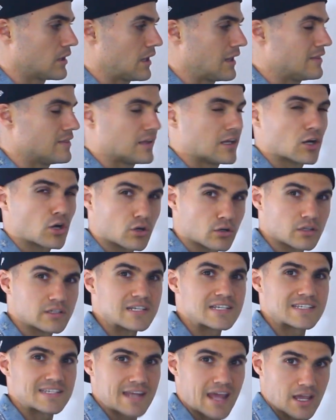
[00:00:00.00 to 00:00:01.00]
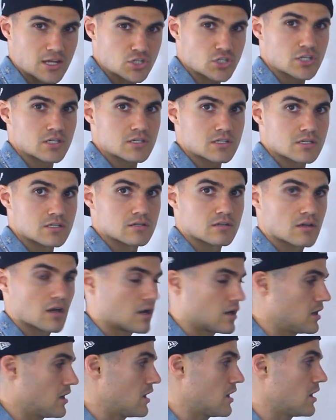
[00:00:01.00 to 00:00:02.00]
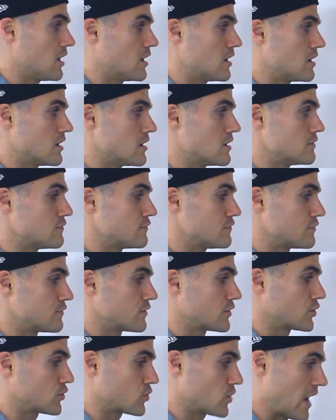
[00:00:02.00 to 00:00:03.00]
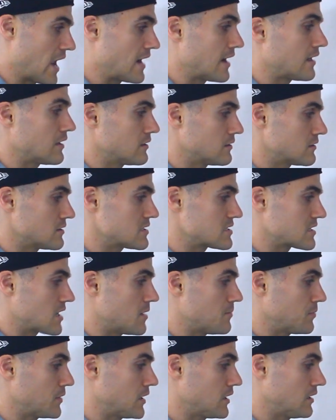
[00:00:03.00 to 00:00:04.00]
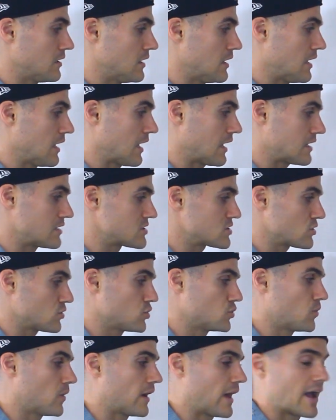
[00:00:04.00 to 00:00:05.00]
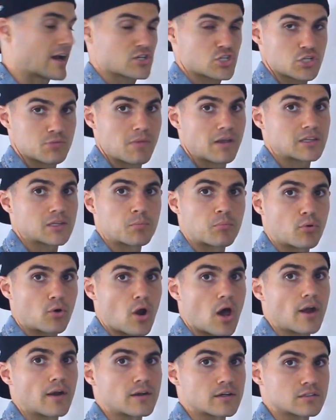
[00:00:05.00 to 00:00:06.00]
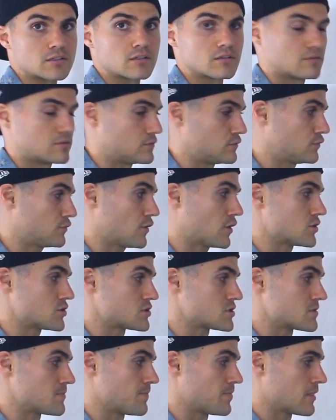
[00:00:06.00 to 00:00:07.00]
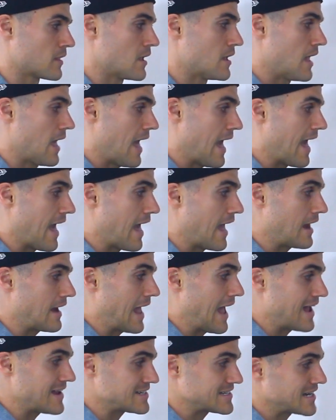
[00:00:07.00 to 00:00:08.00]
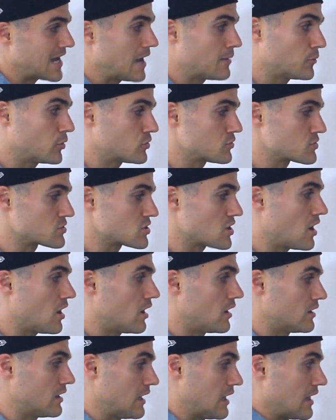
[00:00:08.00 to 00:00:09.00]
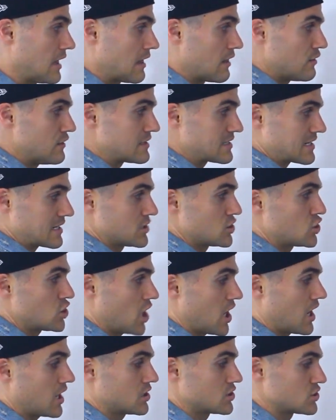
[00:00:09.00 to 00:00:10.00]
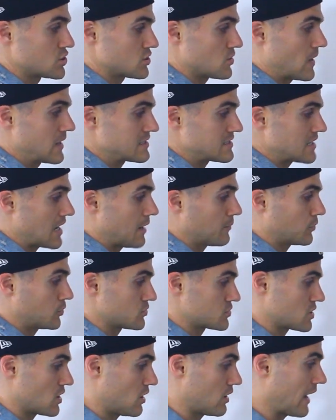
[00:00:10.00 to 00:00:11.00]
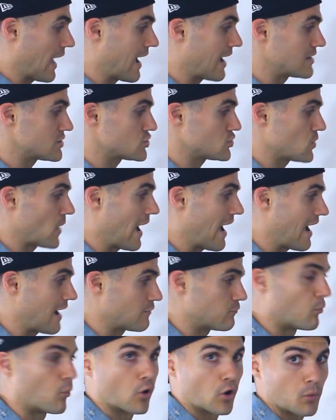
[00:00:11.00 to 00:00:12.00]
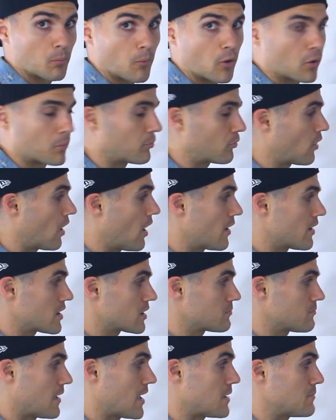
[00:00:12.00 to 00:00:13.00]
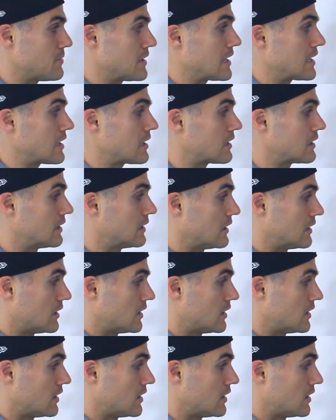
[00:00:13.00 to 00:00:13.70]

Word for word: in the early stages of creating this company, and so you want to actually make the product first. And as time goes on, this can change. So as time goes on, as you have more and more product, maybe